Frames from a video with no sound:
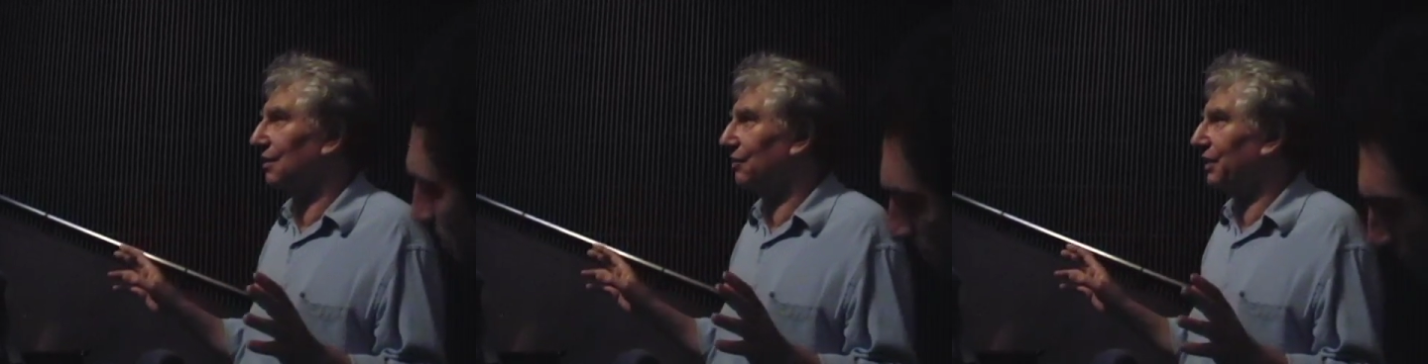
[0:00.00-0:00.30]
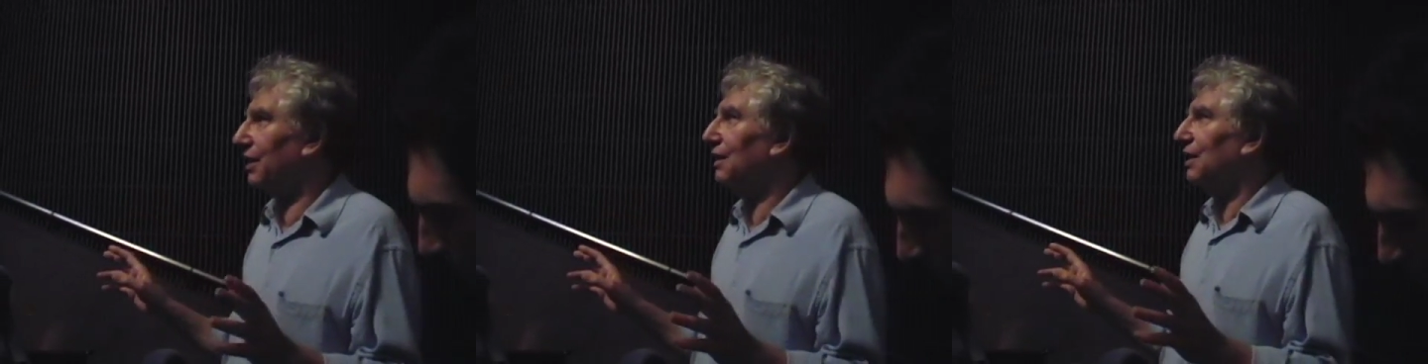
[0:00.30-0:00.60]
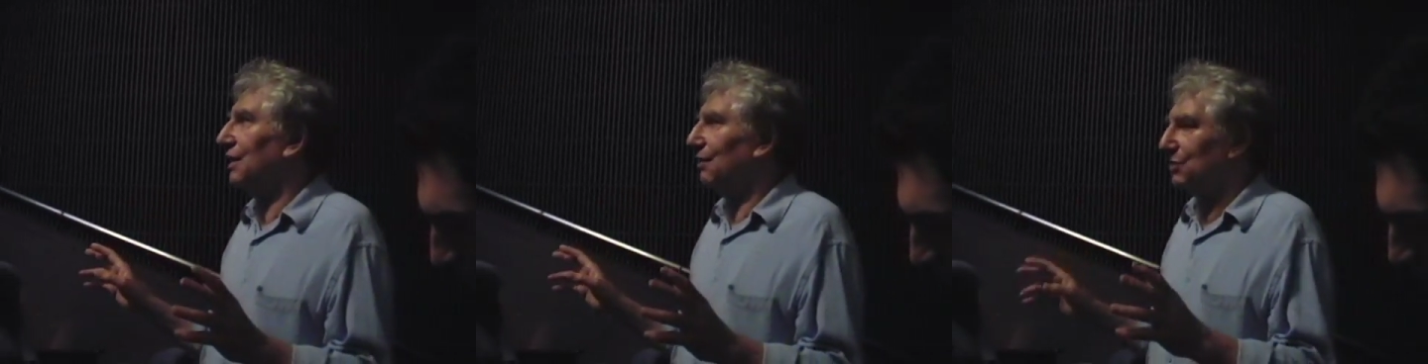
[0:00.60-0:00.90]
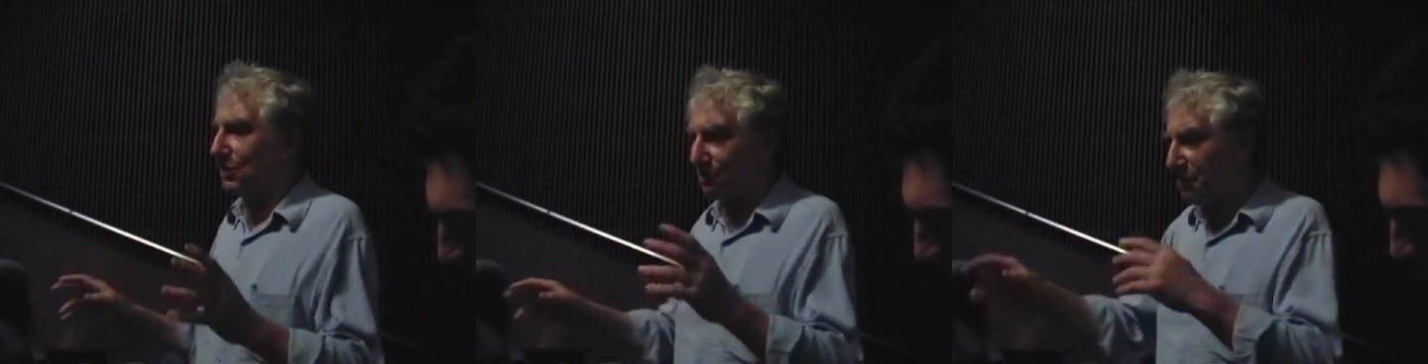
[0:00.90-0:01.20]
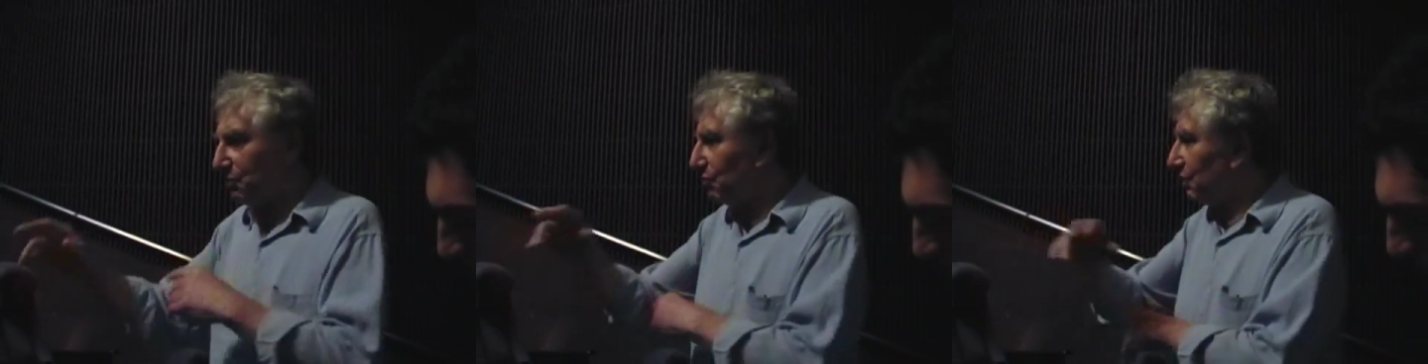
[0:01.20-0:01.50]
Okay, it was just
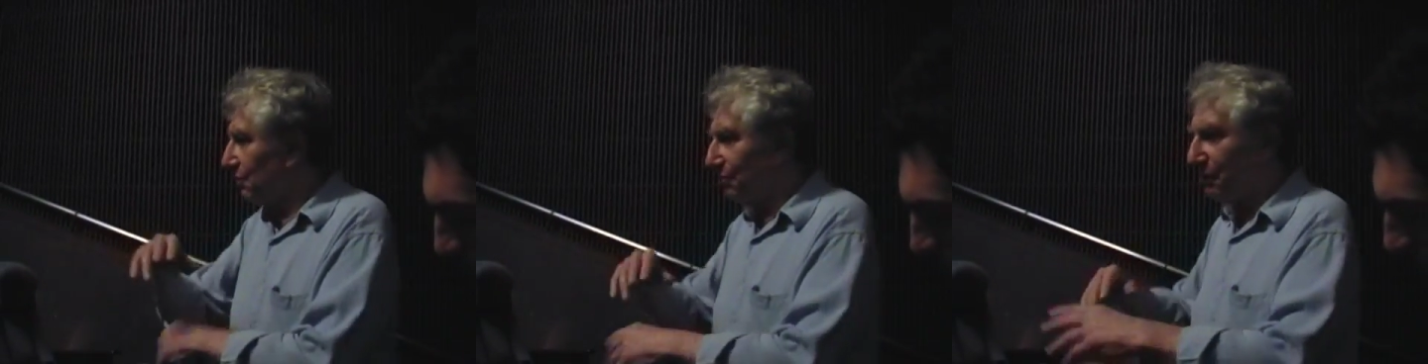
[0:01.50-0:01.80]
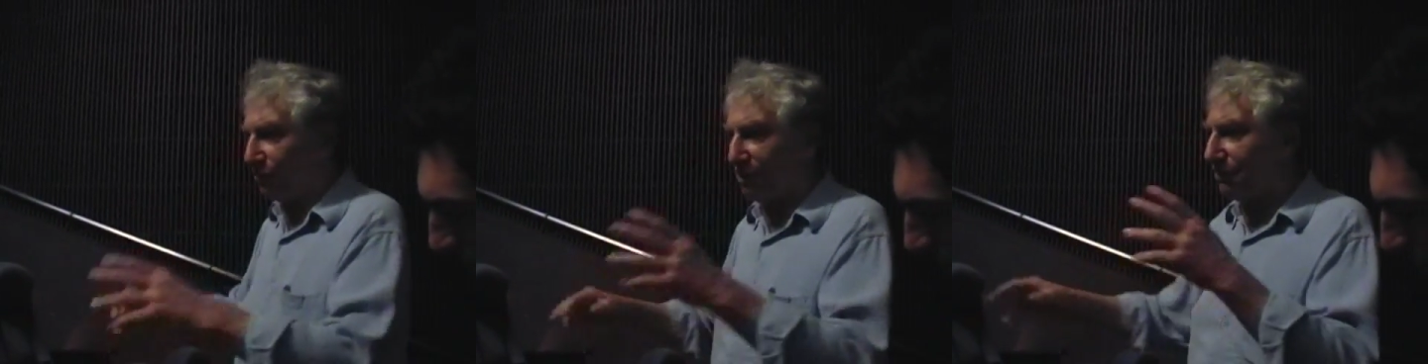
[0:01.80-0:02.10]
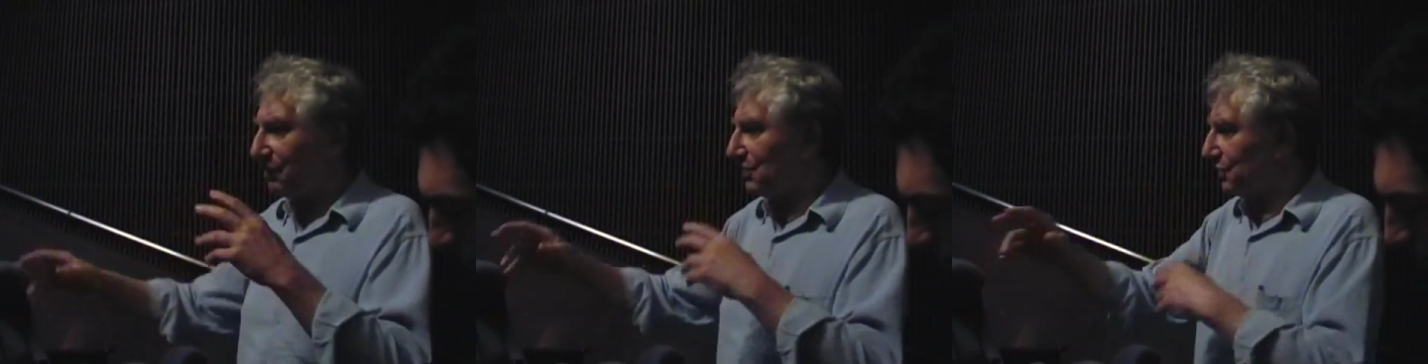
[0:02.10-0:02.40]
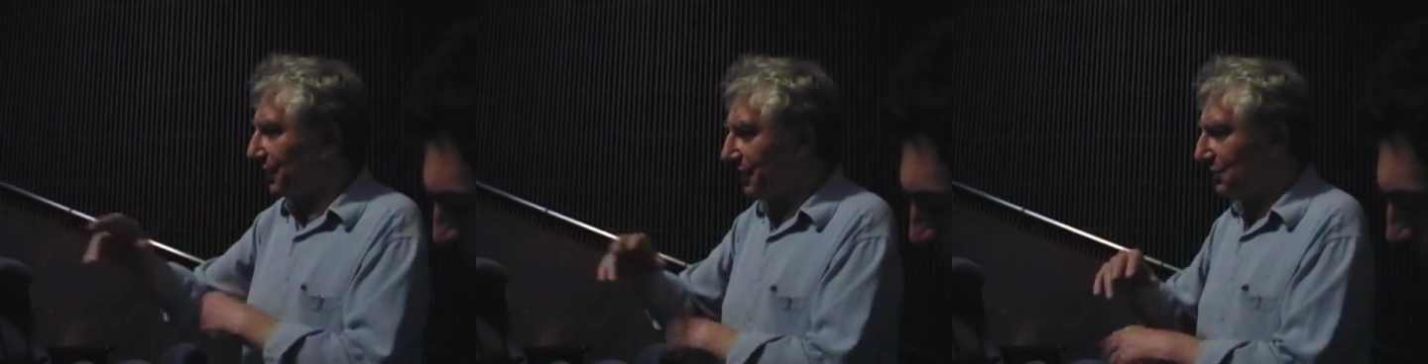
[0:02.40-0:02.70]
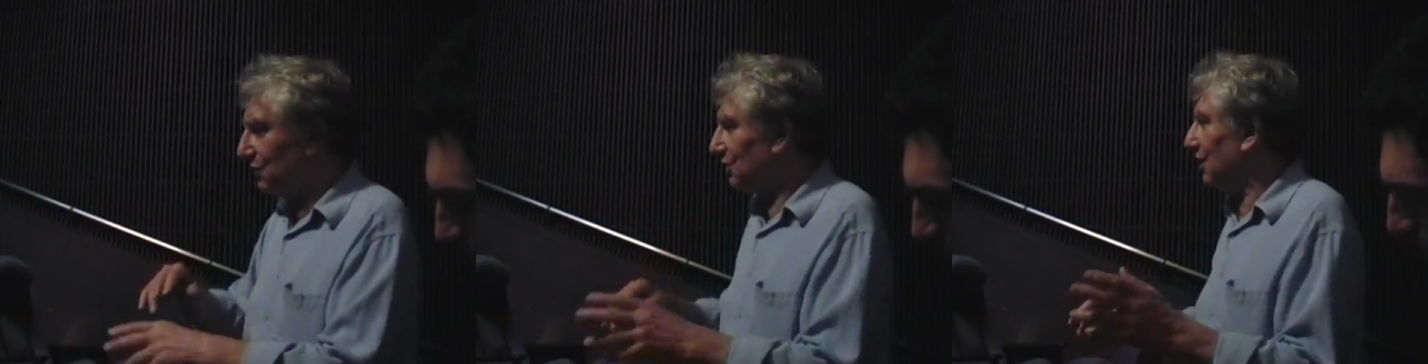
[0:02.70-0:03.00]
people running around the
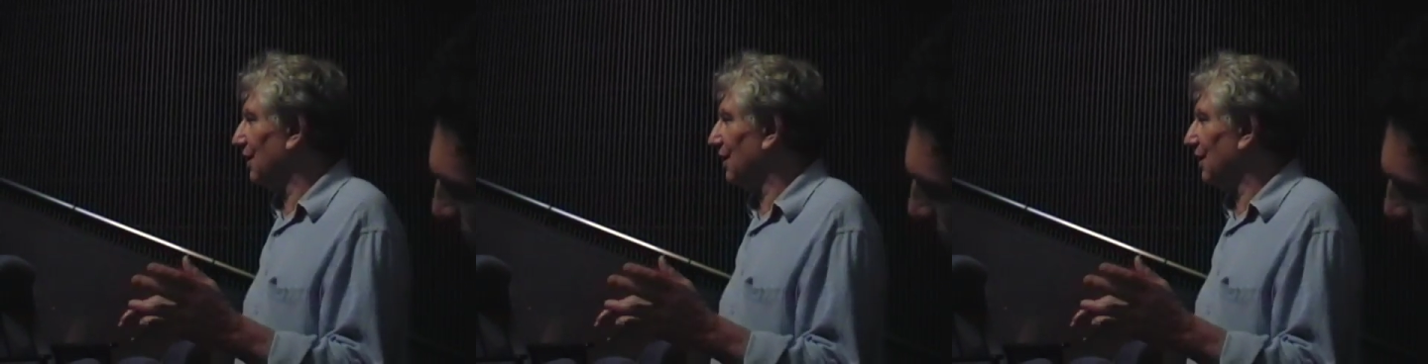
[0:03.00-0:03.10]
stage.